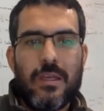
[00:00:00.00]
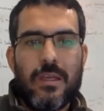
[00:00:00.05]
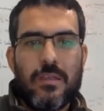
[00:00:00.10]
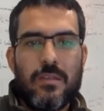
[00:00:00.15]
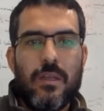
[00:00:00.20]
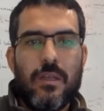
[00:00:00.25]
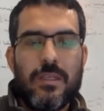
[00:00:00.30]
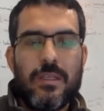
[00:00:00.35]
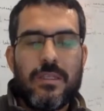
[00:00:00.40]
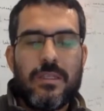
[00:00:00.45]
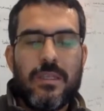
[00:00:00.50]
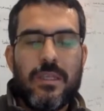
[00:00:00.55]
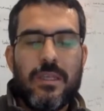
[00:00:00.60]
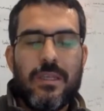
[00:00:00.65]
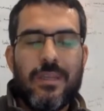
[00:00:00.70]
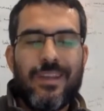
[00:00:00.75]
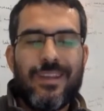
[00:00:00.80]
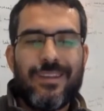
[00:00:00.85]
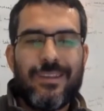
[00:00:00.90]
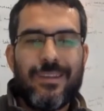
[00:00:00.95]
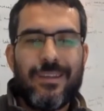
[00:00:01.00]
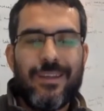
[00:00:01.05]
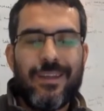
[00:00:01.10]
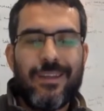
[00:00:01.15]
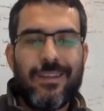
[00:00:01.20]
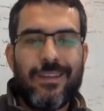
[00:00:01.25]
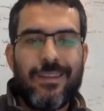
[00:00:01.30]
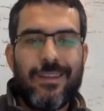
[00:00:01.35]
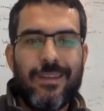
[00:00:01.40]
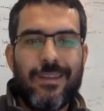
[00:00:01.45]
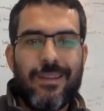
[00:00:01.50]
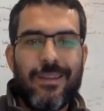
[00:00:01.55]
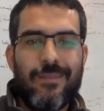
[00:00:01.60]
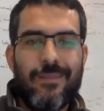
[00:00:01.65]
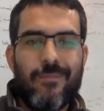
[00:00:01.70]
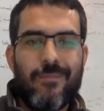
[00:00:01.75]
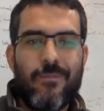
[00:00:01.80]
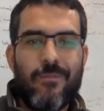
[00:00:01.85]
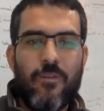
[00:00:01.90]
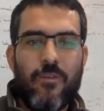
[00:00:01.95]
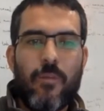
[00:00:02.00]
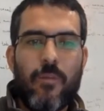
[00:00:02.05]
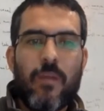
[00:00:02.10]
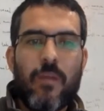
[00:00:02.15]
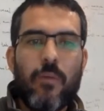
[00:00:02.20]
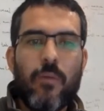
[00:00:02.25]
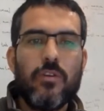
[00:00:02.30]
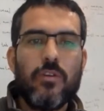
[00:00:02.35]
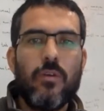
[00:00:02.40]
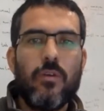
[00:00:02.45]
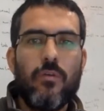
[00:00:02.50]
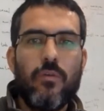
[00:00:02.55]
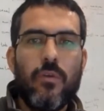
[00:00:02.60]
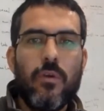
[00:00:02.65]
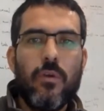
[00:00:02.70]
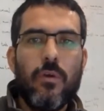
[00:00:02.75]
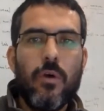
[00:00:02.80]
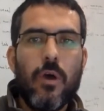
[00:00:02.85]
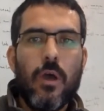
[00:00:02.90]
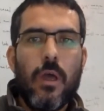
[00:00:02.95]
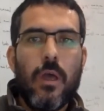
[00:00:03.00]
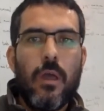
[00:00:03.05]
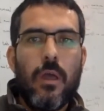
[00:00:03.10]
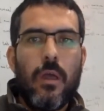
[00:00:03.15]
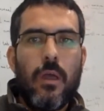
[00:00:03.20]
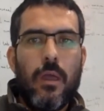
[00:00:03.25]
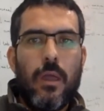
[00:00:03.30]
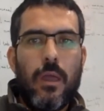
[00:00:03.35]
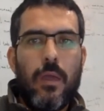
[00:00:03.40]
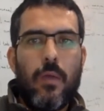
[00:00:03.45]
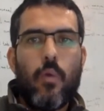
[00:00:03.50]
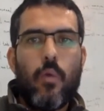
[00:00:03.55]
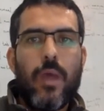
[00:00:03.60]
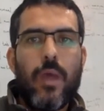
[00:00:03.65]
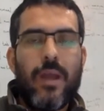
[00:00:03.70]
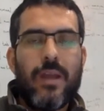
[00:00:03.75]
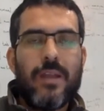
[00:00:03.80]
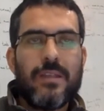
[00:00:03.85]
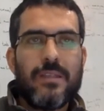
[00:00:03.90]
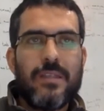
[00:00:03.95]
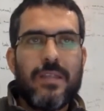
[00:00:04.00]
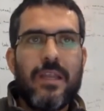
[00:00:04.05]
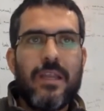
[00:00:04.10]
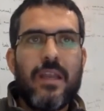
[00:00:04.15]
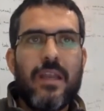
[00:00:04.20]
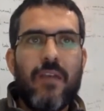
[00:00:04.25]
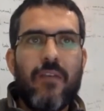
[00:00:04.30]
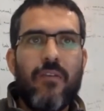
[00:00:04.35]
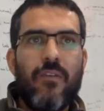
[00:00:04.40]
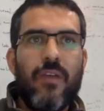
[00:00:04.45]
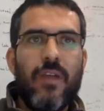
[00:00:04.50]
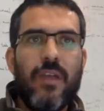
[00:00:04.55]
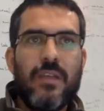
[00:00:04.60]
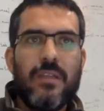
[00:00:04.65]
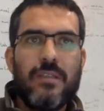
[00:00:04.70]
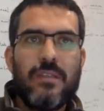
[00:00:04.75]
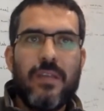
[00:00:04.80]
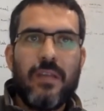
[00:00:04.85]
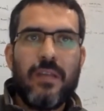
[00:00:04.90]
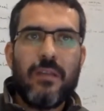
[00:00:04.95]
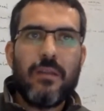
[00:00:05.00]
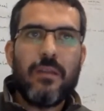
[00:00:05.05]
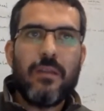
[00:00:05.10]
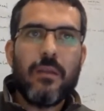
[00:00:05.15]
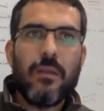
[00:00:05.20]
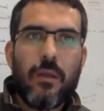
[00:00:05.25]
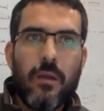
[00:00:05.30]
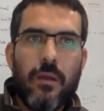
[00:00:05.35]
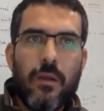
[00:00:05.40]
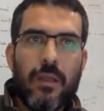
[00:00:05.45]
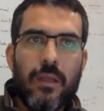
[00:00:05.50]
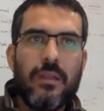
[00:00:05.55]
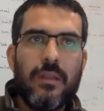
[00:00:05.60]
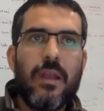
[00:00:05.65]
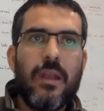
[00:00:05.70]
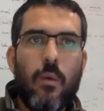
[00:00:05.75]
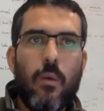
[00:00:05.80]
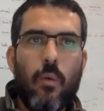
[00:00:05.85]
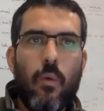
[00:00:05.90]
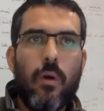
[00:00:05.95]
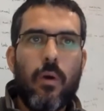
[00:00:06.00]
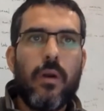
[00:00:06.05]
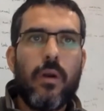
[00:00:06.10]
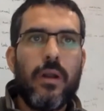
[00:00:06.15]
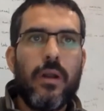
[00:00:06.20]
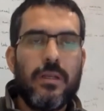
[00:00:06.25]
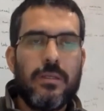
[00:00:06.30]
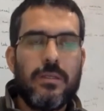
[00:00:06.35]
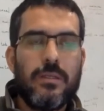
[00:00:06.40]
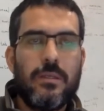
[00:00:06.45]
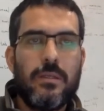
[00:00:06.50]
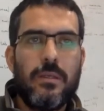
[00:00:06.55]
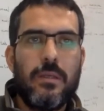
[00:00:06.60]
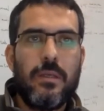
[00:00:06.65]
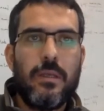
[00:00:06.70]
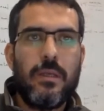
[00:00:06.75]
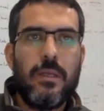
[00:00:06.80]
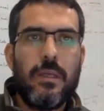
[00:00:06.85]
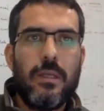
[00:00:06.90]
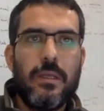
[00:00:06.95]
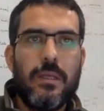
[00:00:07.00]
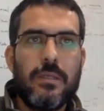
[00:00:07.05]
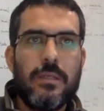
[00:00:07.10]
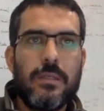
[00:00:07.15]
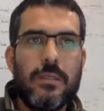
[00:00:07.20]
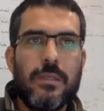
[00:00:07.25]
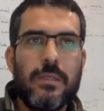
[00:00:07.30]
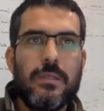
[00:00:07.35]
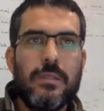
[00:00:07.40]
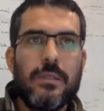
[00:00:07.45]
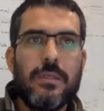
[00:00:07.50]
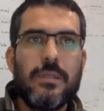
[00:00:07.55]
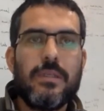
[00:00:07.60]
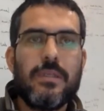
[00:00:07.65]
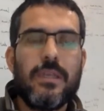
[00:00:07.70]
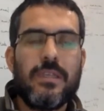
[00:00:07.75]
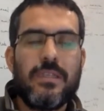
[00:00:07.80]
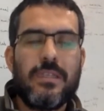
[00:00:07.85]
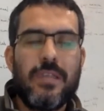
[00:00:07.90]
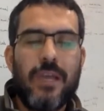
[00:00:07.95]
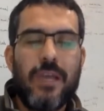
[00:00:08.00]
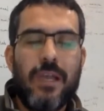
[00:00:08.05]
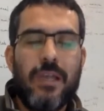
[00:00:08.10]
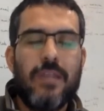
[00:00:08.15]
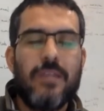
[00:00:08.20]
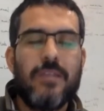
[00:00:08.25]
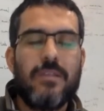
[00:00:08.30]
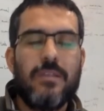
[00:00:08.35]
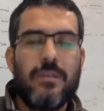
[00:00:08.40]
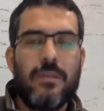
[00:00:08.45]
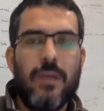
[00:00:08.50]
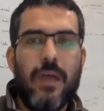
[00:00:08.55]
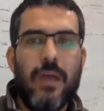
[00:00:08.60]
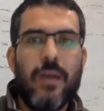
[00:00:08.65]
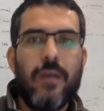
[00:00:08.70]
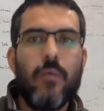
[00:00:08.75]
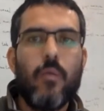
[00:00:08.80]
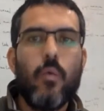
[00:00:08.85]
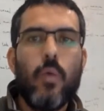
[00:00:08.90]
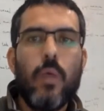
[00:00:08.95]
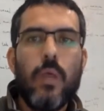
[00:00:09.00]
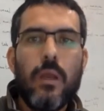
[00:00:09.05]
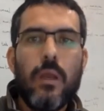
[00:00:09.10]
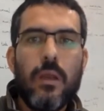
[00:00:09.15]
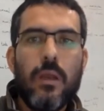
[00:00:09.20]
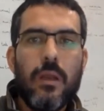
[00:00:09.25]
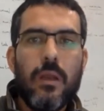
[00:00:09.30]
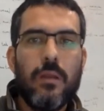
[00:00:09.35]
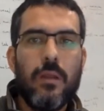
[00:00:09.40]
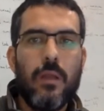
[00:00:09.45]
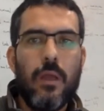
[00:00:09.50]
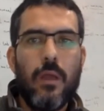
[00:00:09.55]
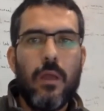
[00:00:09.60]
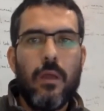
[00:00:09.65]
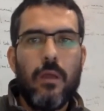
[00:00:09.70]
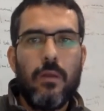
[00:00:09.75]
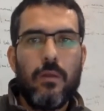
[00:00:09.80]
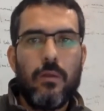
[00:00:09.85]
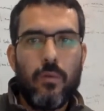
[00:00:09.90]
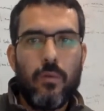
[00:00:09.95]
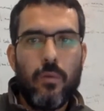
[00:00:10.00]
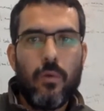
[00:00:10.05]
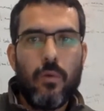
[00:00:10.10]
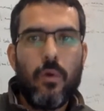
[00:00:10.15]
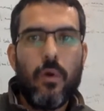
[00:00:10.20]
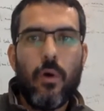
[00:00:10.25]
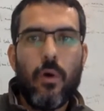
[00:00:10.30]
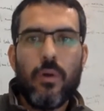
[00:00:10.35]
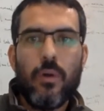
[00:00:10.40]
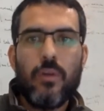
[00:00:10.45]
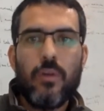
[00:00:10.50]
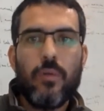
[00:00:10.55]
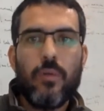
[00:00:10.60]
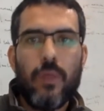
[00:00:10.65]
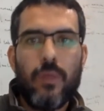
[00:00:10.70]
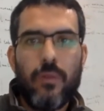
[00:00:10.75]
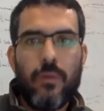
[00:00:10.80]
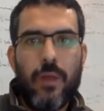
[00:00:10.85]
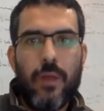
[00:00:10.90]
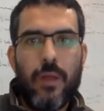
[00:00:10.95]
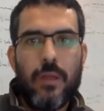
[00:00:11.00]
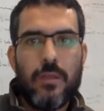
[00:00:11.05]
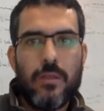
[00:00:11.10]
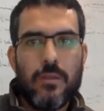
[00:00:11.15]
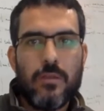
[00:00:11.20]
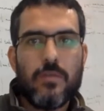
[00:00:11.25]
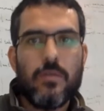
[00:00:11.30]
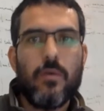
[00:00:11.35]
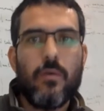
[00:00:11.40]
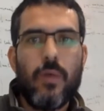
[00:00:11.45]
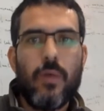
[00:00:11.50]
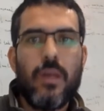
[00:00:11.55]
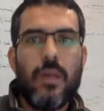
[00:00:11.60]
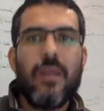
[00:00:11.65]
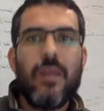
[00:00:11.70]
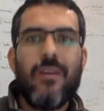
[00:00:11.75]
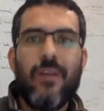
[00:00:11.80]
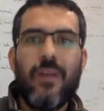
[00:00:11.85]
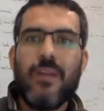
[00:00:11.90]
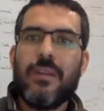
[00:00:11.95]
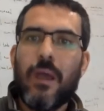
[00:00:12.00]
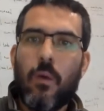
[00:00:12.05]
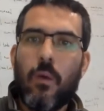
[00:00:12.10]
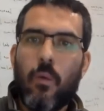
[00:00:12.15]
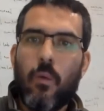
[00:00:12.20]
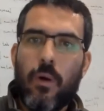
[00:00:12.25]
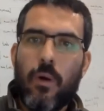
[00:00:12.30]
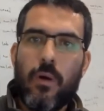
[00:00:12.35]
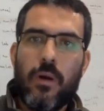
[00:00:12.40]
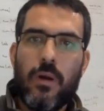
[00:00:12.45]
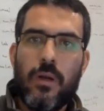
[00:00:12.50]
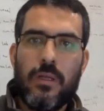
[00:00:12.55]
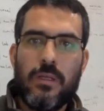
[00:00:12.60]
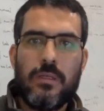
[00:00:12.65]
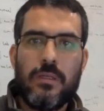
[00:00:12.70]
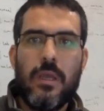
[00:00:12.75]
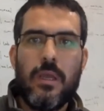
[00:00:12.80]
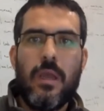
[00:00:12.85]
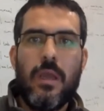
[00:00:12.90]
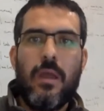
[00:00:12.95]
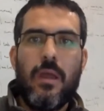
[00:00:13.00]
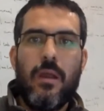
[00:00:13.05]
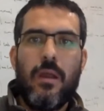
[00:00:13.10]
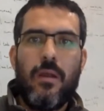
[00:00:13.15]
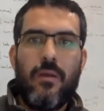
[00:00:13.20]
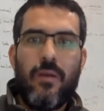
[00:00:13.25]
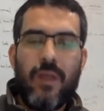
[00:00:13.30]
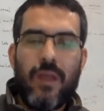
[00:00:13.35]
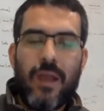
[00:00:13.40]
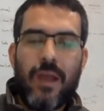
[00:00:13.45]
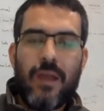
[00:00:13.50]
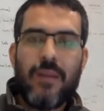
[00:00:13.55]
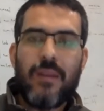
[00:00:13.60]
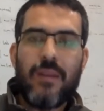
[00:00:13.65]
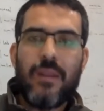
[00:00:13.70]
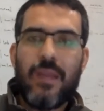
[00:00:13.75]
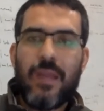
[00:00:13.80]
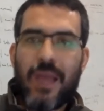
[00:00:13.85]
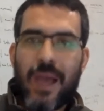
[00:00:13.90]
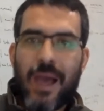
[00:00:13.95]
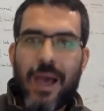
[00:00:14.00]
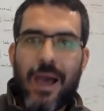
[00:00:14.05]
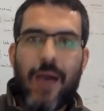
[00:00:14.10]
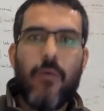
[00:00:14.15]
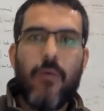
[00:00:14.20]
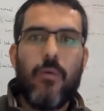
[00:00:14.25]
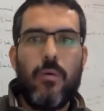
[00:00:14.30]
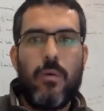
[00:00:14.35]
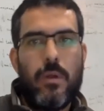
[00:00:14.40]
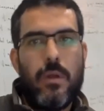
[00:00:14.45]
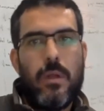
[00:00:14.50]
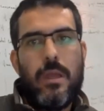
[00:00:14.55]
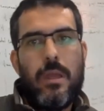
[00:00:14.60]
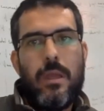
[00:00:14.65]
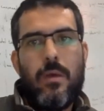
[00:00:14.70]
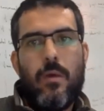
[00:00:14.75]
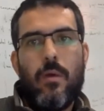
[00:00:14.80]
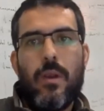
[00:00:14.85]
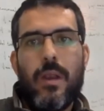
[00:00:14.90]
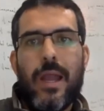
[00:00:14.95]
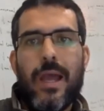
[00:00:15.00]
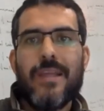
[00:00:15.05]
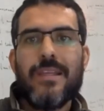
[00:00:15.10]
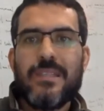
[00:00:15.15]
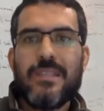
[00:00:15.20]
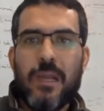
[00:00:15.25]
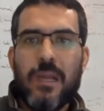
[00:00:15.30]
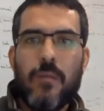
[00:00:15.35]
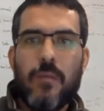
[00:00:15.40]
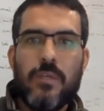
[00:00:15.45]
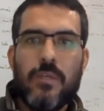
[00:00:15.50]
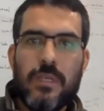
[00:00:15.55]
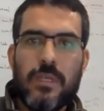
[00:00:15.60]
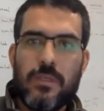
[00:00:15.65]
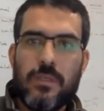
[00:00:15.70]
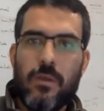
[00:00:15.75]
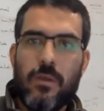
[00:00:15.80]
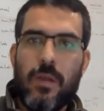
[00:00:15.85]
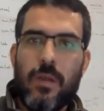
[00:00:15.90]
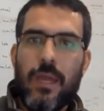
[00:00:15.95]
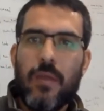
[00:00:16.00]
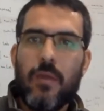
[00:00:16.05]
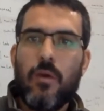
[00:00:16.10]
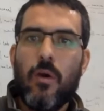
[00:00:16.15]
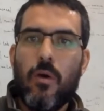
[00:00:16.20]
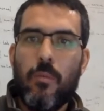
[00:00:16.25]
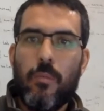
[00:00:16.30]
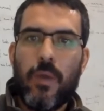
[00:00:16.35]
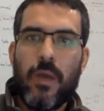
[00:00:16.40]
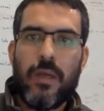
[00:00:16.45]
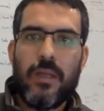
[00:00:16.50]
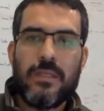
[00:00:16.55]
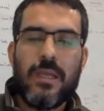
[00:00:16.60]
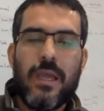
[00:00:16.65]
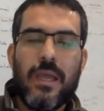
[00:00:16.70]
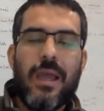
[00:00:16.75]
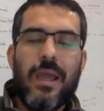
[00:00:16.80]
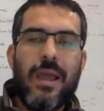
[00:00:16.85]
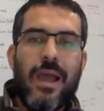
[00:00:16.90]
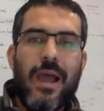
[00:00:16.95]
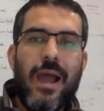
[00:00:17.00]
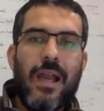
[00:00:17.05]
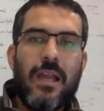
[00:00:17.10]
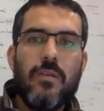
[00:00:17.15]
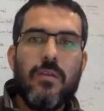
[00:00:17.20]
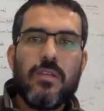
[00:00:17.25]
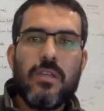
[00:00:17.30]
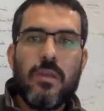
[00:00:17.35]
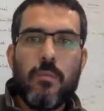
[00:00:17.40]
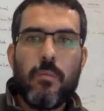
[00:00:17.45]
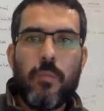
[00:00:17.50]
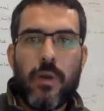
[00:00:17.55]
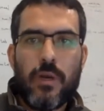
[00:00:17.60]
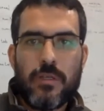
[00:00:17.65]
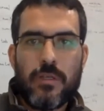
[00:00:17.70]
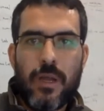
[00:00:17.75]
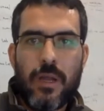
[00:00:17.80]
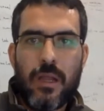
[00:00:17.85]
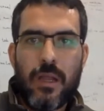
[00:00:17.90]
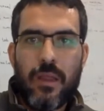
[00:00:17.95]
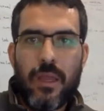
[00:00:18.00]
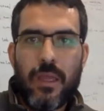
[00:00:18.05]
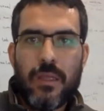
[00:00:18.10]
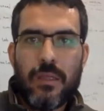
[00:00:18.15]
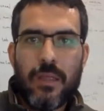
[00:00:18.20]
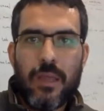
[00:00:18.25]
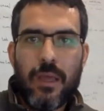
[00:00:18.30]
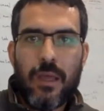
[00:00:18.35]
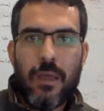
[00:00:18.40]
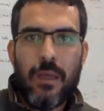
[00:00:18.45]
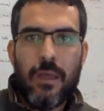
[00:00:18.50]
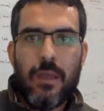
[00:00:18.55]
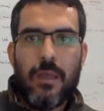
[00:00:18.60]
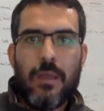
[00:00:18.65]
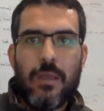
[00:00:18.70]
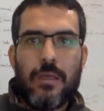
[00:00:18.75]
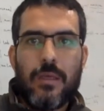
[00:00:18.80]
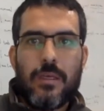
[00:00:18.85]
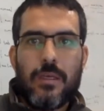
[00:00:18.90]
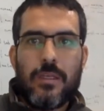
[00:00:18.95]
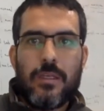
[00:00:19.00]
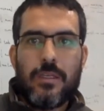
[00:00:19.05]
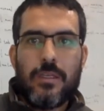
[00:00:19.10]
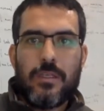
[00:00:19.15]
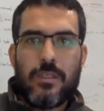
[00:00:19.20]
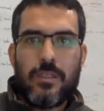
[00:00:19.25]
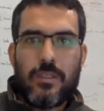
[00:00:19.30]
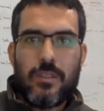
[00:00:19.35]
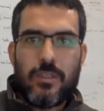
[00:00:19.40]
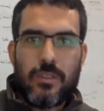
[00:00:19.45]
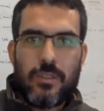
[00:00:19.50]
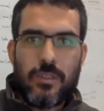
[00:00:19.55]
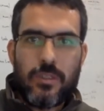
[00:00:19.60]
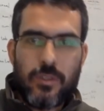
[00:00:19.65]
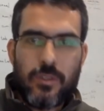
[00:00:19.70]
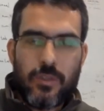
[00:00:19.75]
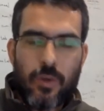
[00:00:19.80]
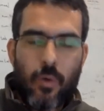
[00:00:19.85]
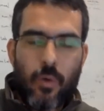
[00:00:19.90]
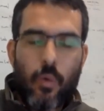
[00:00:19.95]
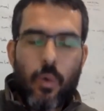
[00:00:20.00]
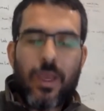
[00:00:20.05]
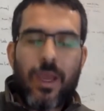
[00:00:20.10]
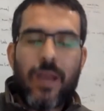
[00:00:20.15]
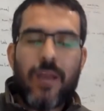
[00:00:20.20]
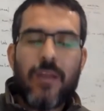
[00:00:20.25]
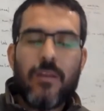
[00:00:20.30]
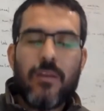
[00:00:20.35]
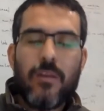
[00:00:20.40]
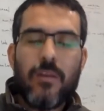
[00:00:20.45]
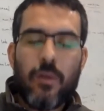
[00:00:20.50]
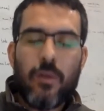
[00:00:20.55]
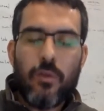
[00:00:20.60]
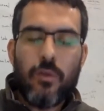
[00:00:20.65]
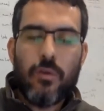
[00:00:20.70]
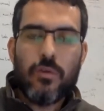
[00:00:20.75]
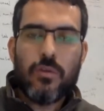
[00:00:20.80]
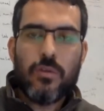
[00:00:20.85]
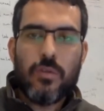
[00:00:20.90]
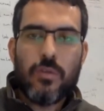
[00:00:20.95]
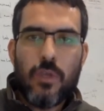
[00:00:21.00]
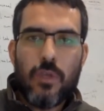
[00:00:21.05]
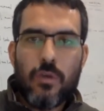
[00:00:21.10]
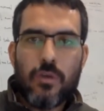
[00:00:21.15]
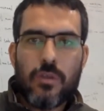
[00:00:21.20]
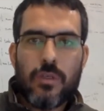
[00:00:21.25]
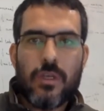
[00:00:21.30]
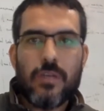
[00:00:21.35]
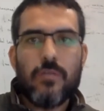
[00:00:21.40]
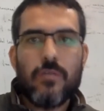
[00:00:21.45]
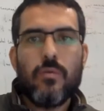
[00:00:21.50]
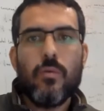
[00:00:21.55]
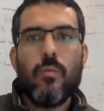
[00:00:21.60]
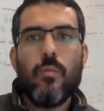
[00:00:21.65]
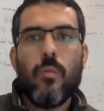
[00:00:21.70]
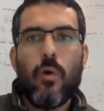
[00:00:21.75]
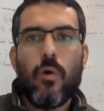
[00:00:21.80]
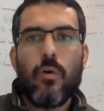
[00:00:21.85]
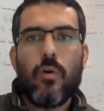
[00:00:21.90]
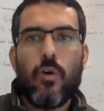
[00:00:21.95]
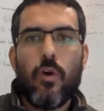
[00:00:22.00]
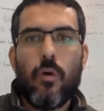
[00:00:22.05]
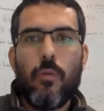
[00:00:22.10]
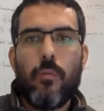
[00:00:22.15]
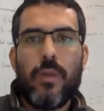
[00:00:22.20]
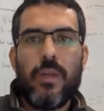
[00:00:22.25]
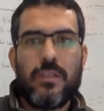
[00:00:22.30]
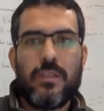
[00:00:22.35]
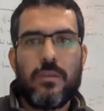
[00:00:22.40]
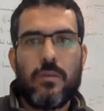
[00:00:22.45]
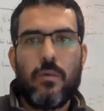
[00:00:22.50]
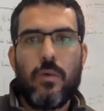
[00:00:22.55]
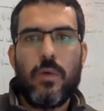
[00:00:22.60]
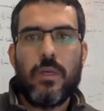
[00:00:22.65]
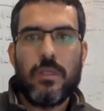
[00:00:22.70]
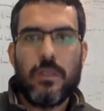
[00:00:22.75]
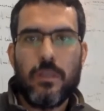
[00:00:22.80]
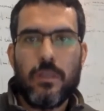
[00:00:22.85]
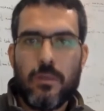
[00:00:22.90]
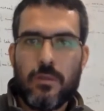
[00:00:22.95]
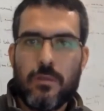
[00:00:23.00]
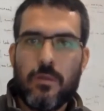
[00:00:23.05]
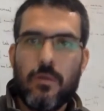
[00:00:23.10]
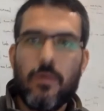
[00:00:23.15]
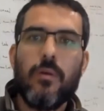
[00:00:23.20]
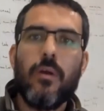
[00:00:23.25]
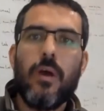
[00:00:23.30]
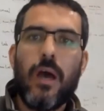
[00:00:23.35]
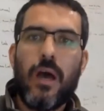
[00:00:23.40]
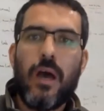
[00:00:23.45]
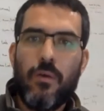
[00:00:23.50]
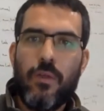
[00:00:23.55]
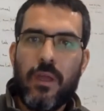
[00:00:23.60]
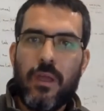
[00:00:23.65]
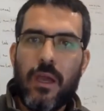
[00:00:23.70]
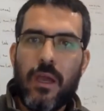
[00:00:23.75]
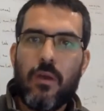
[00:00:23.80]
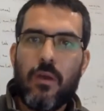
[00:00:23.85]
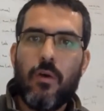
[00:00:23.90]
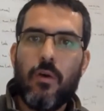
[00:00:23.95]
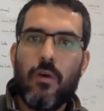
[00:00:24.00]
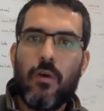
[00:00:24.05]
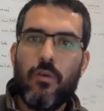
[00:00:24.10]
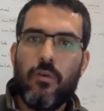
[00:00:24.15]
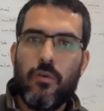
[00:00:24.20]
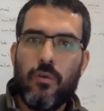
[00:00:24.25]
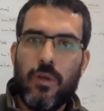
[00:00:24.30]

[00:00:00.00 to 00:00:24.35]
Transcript: So let's see that from my point of view, we are still in a phase that creating awareness is a challenge, and we need to go into that direction. So really create awareness regarding how online services, online companies are using personal data, so we can introduce users to more complex questions on how they can